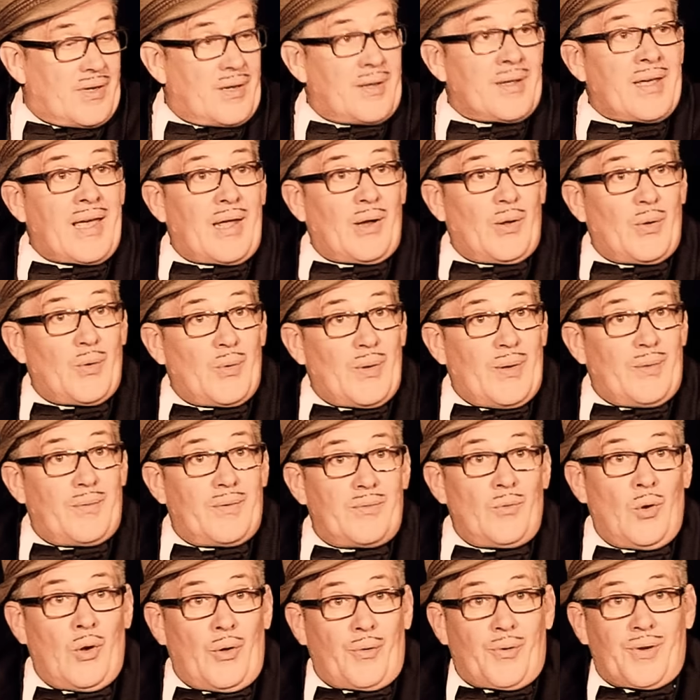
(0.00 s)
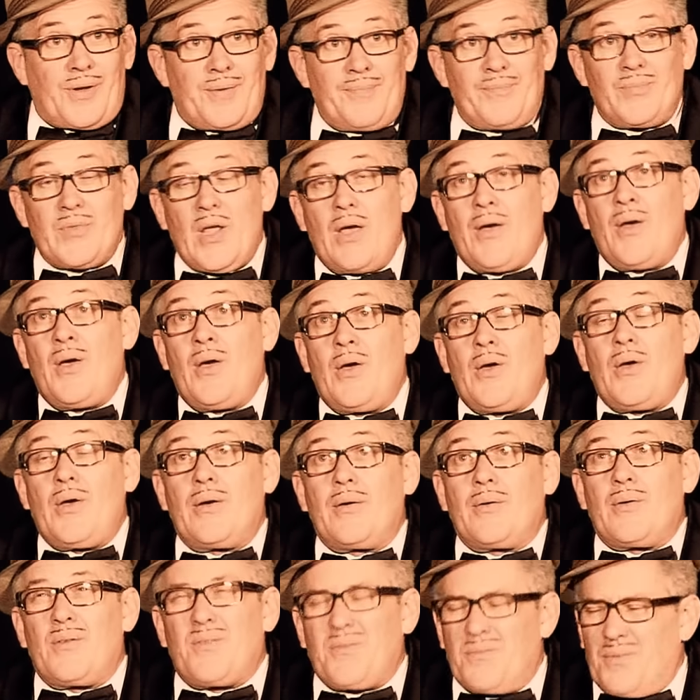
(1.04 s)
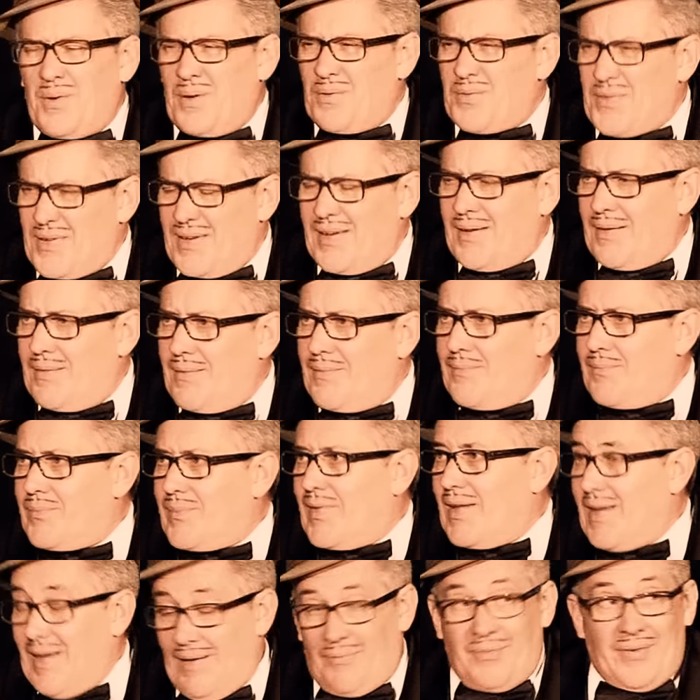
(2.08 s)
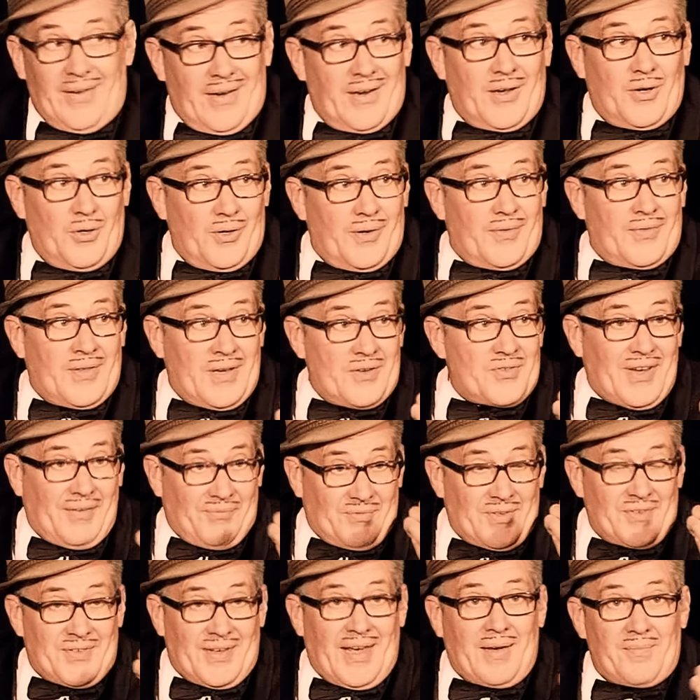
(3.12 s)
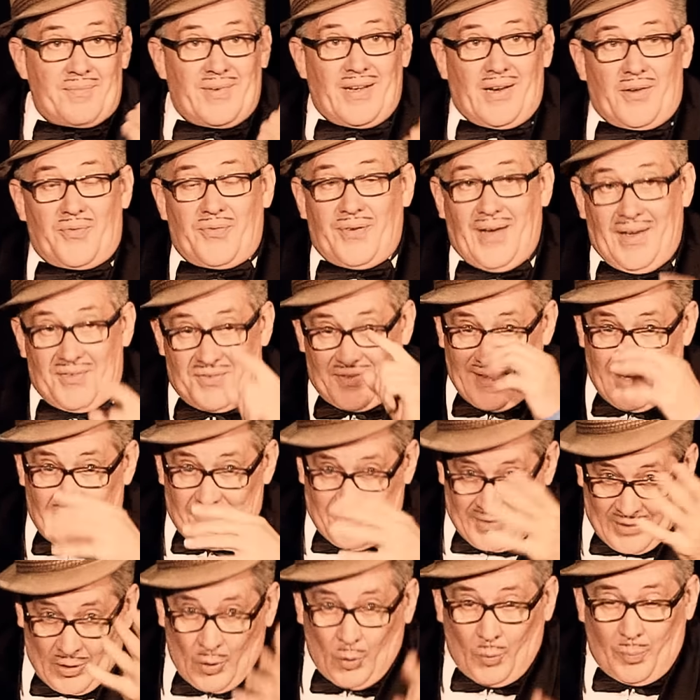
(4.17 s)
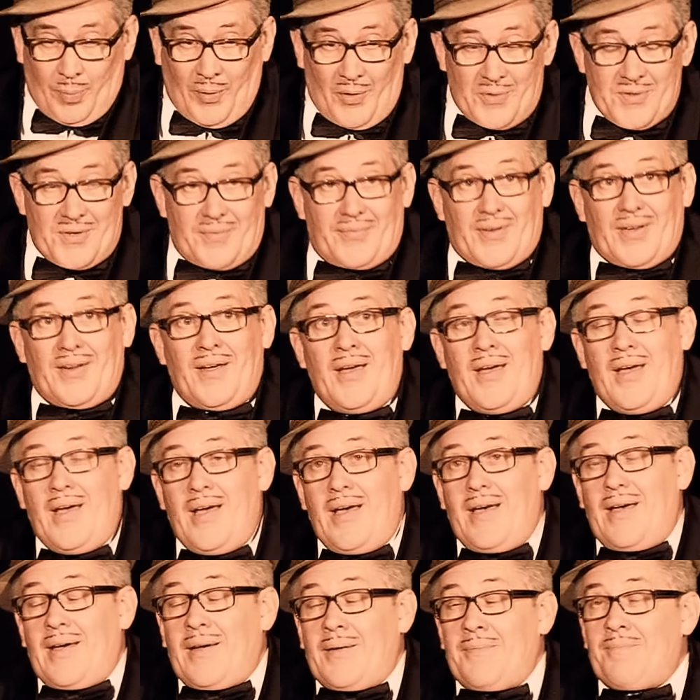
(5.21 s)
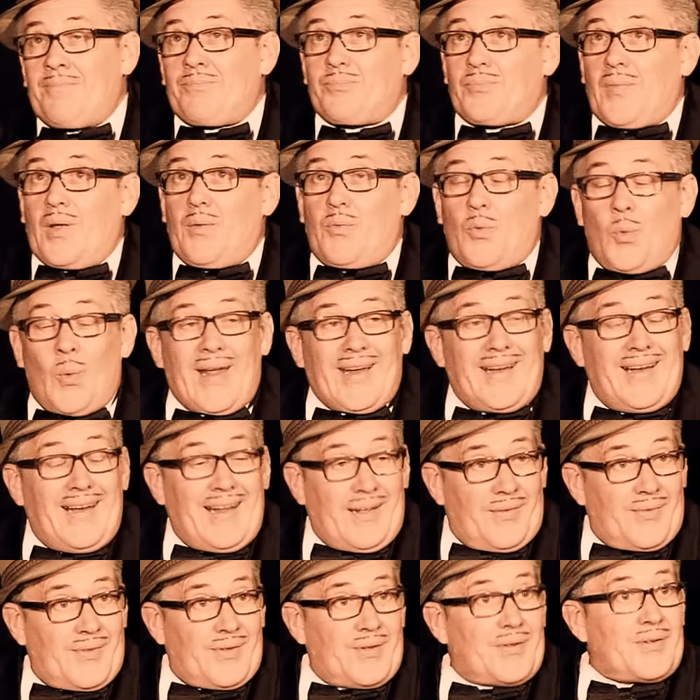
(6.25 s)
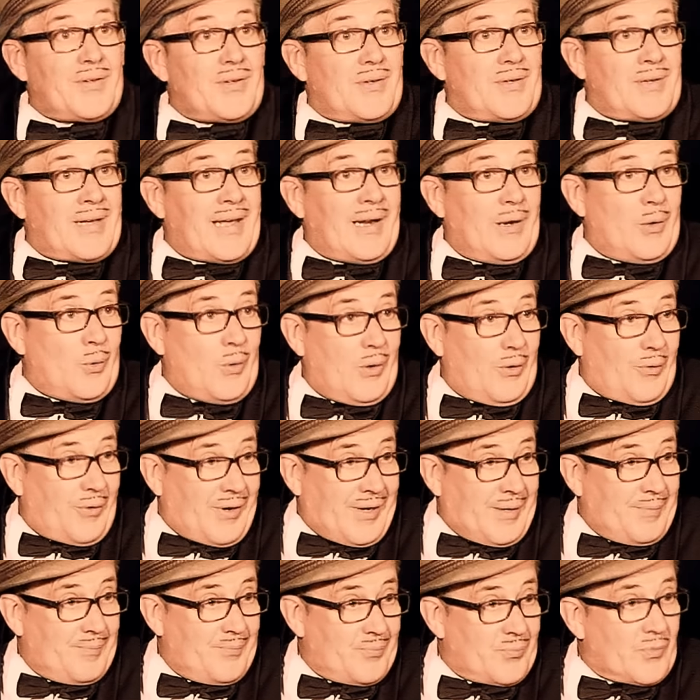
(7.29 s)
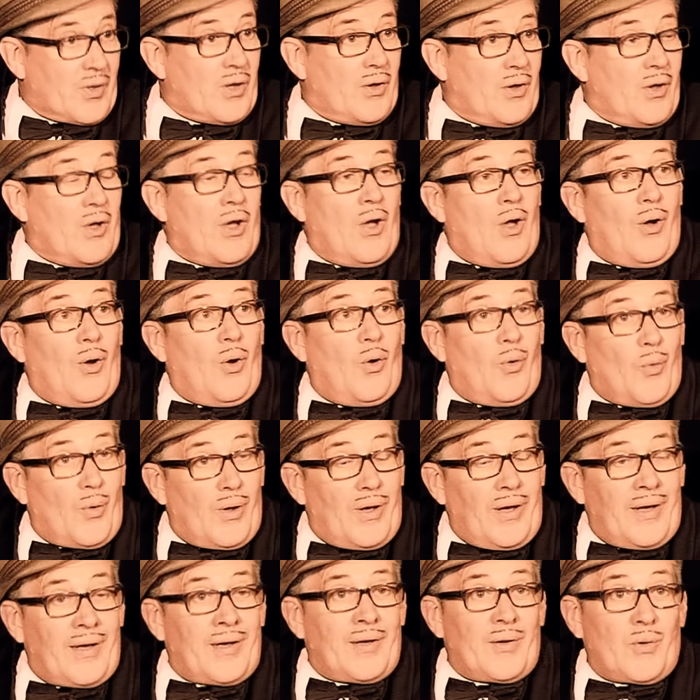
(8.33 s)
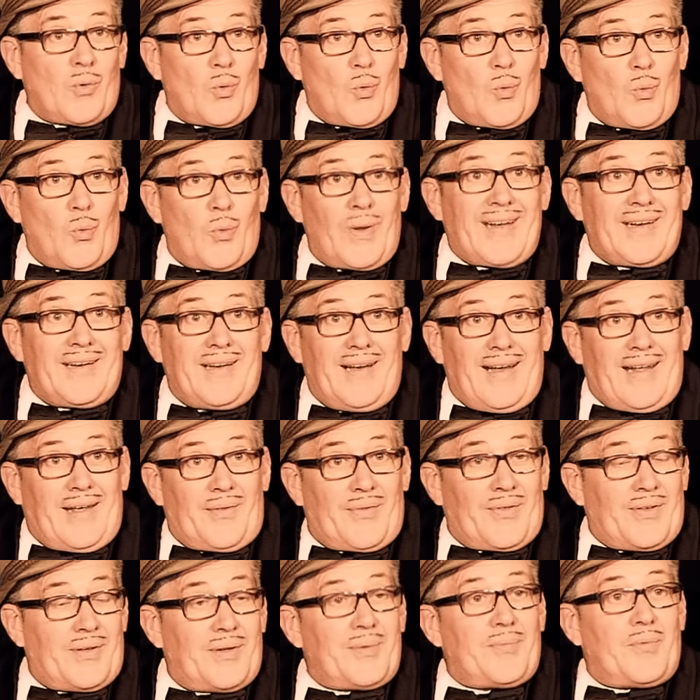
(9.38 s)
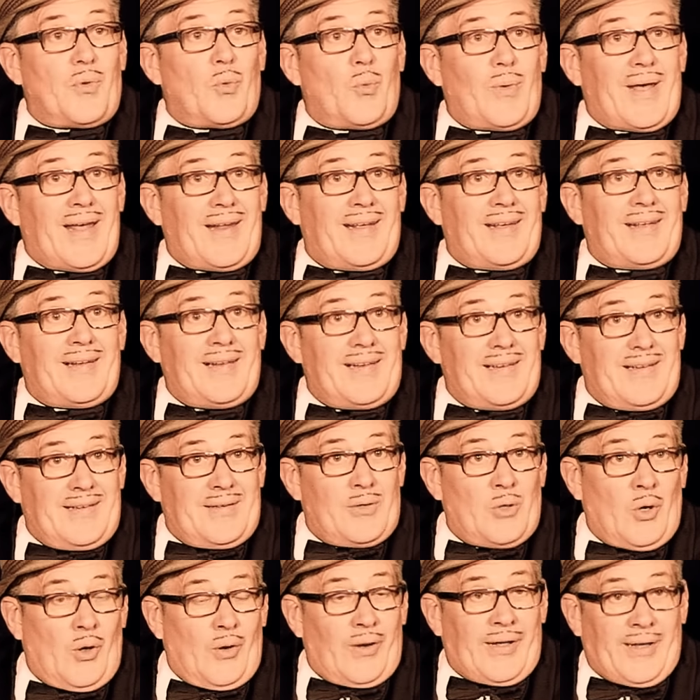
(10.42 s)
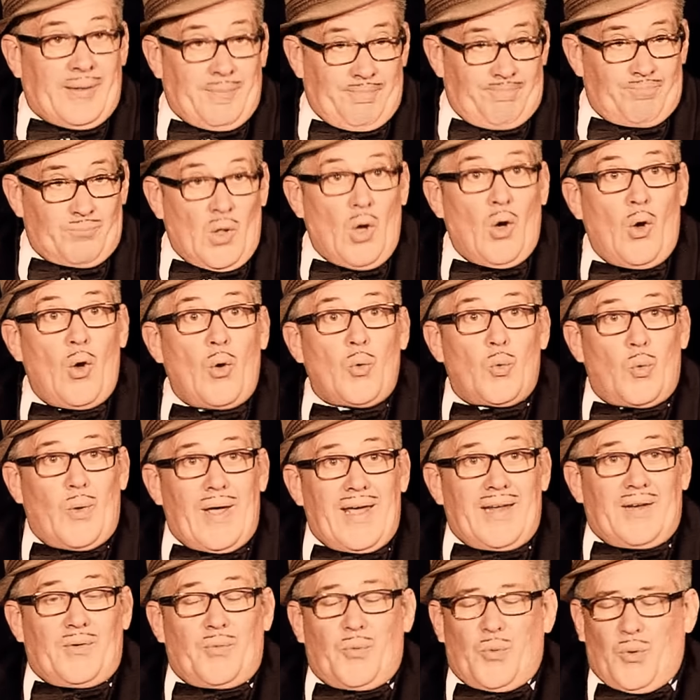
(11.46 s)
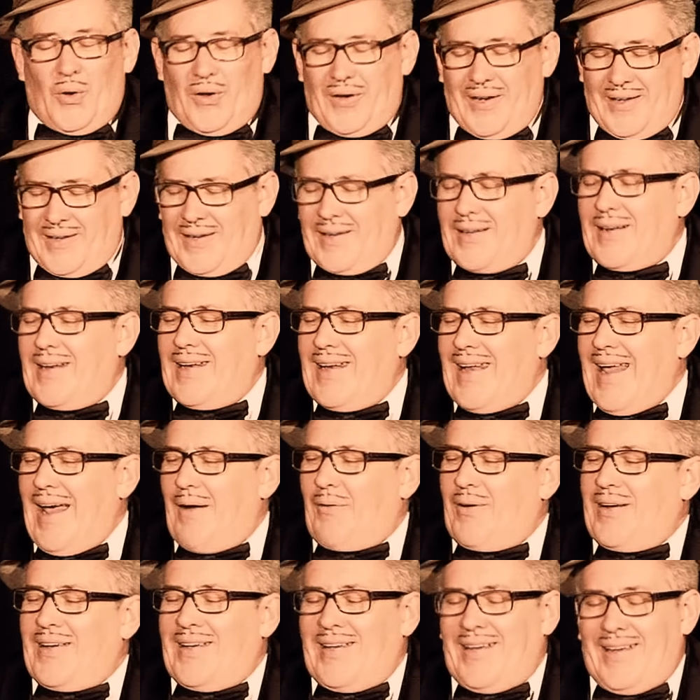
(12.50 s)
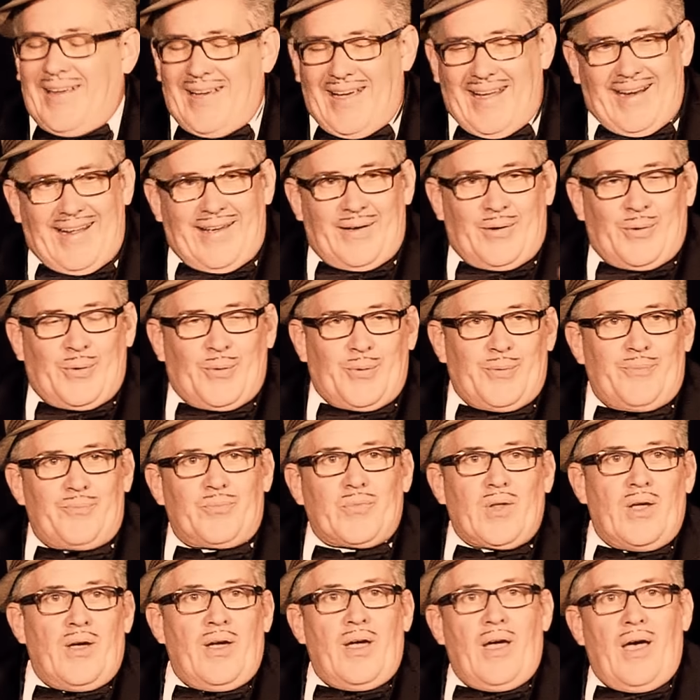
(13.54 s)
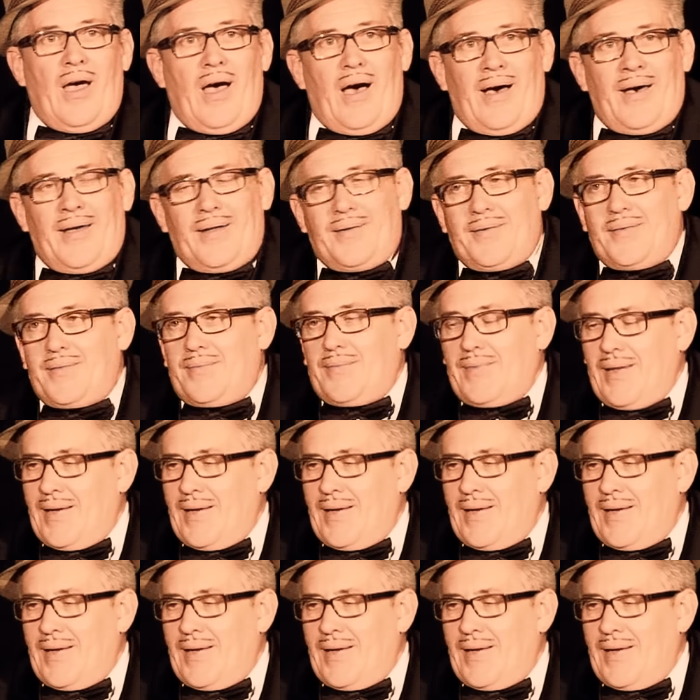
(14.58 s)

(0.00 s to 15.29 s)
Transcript: yellow lorry. I'm very good at these. You have to say them very fast. That's the whole point of it. Red leather, yellow lorry. Red leather, ratty yolly. Red Roddy, Larry, hello. And